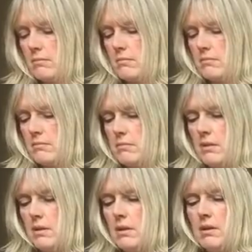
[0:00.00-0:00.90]

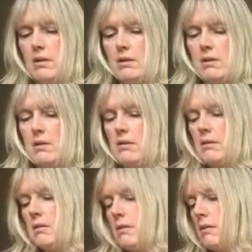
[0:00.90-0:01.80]

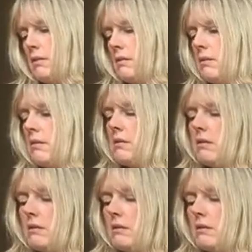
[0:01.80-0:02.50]
(silence)